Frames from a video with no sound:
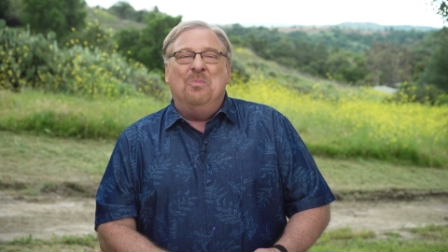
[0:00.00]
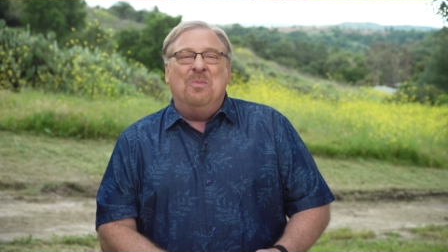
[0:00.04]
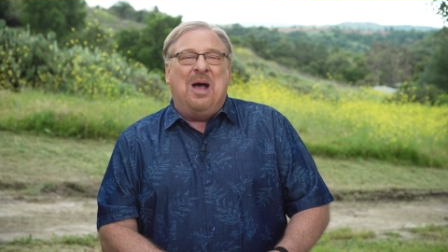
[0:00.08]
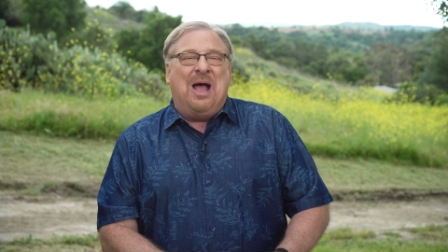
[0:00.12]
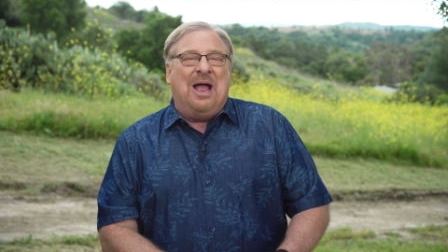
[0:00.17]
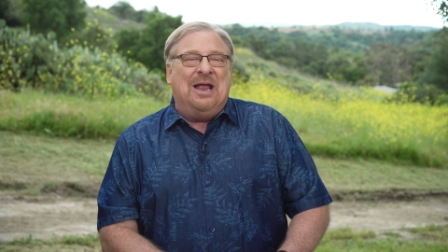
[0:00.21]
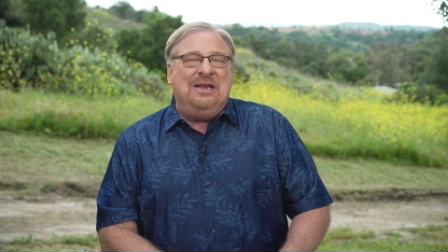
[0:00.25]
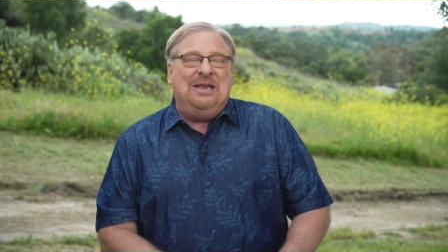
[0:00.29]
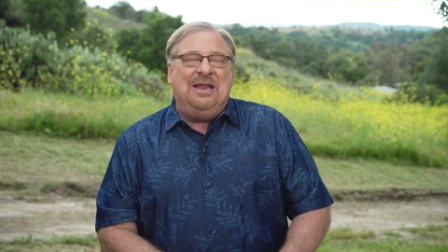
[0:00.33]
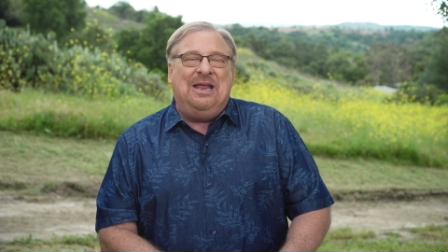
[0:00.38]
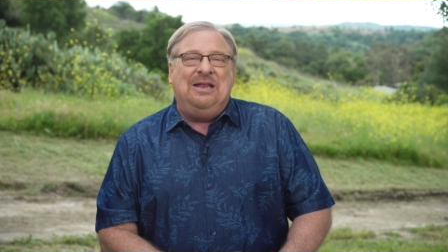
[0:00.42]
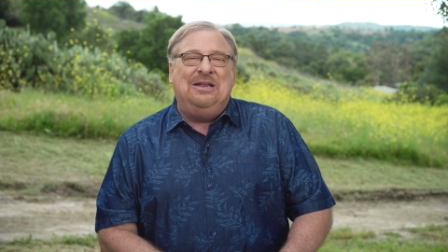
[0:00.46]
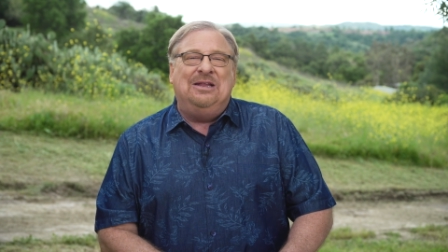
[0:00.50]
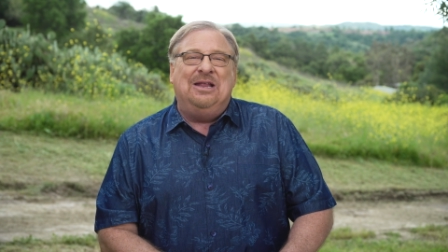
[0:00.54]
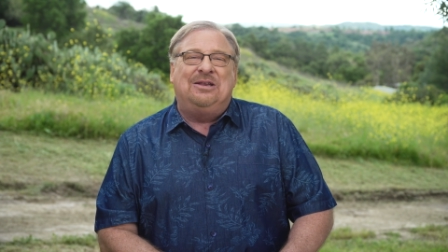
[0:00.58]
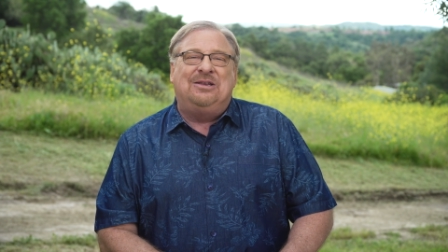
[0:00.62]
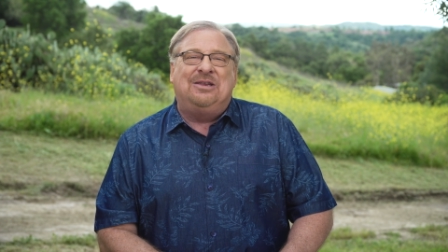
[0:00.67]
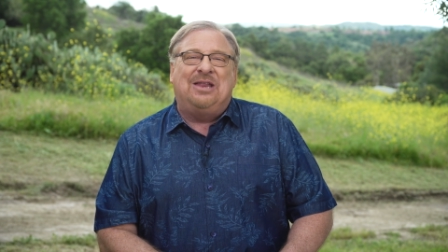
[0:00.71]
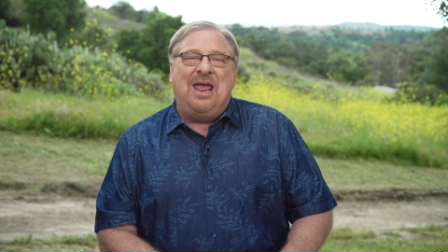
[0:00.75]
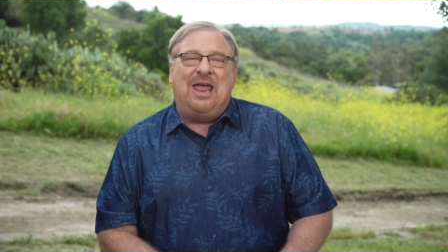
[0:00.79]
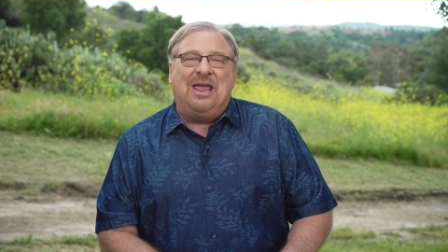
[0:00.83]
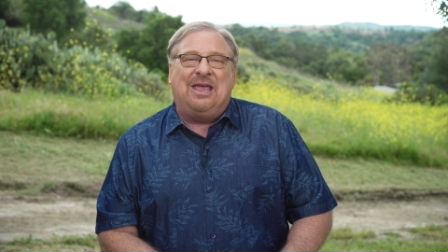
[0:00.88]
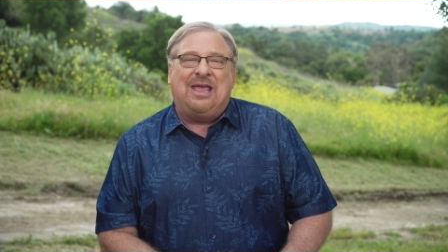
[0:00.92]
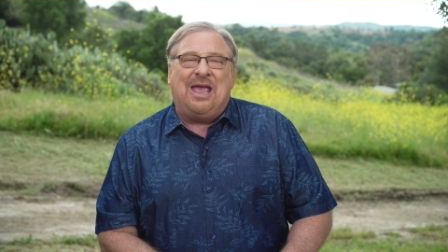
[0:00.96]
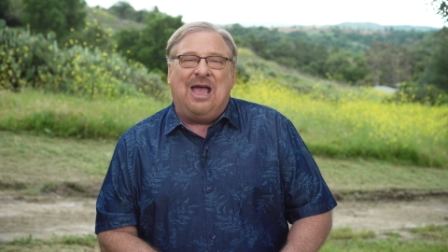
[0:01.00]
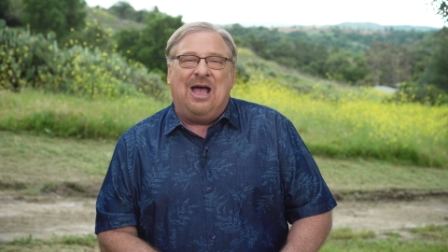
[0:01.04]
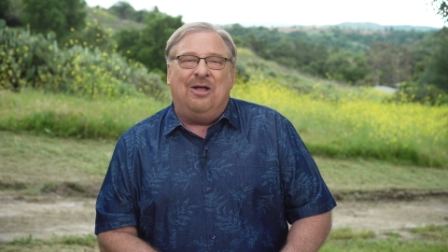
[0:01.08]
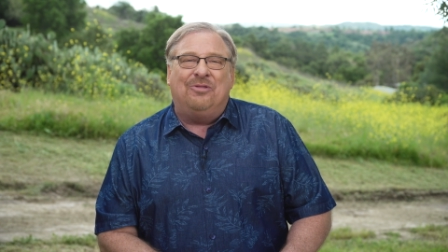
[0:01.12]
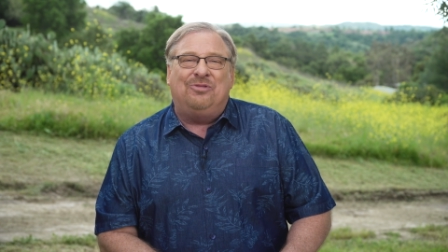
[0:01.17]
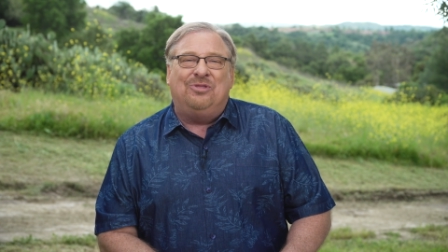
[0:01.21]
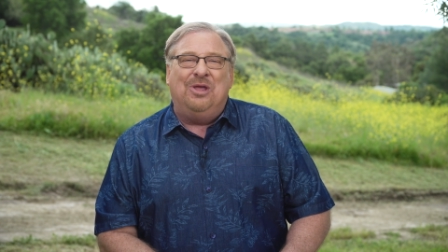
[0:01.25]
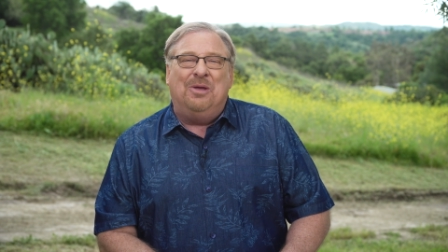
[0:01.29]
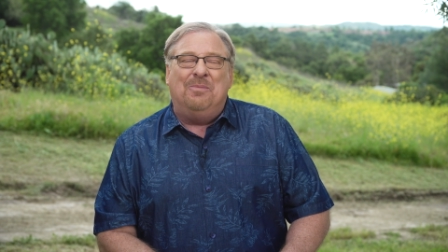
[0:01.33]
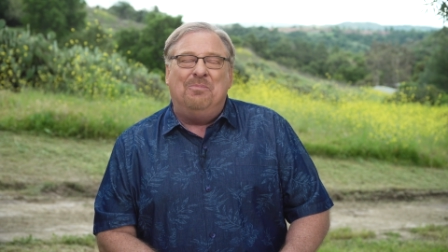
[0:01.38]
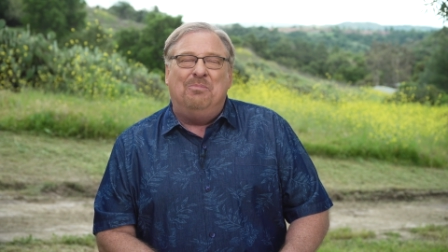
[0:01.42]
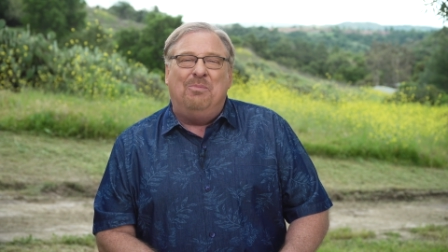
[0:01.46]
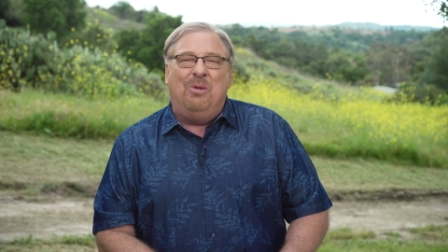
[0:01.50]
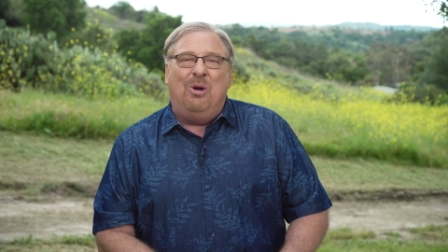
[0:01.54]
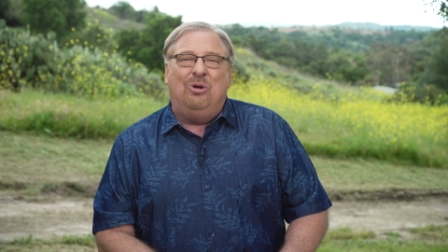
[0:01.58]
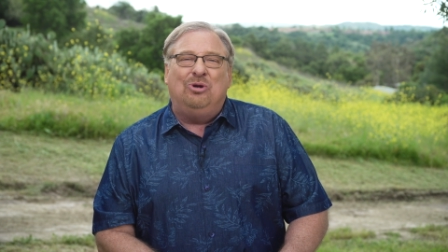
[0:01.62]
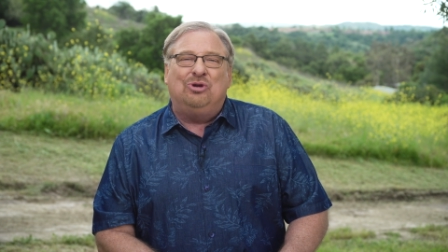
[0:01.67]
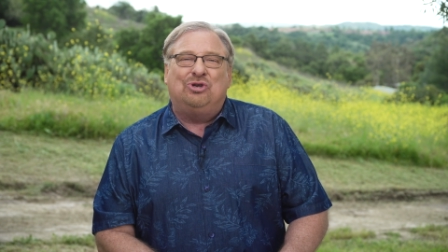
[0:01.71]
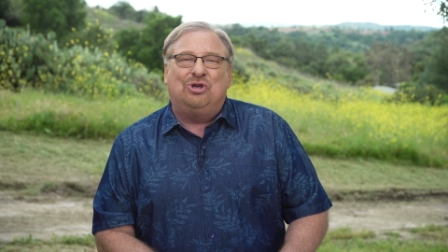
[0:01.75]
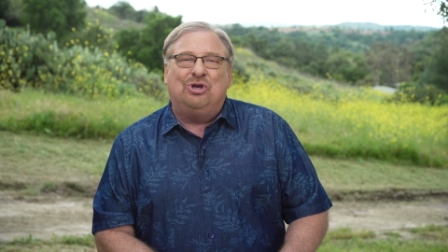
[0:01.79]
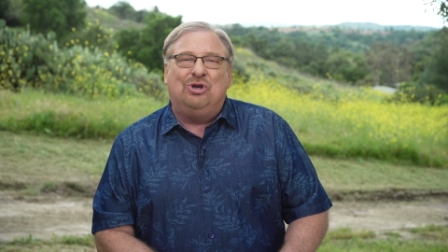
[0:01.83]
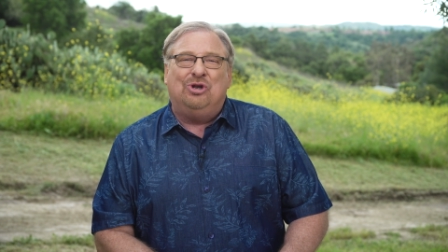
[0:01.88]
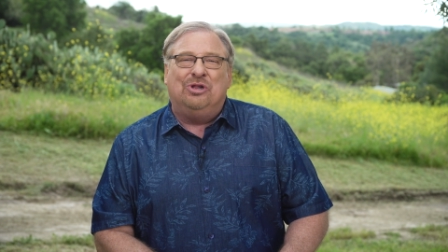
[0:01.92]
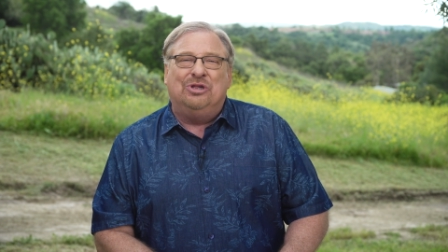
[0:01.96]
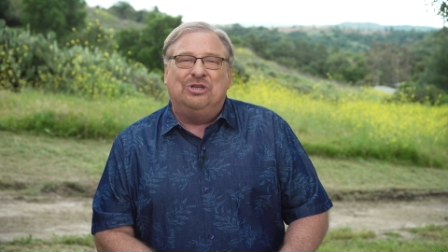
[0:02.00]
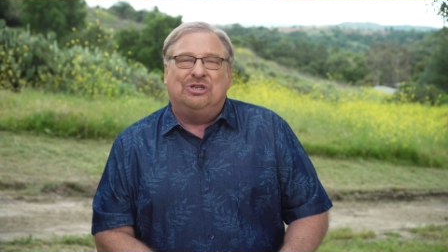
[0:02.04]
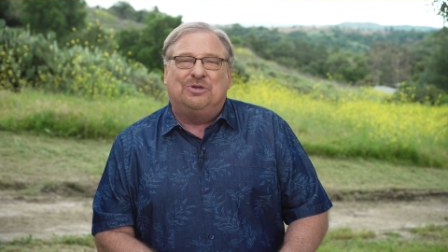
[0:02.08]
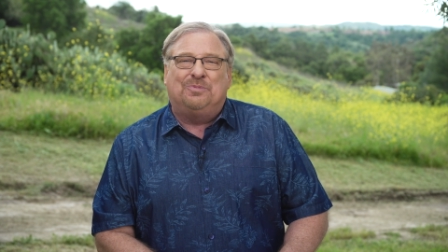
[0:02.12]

might need to take out the emotional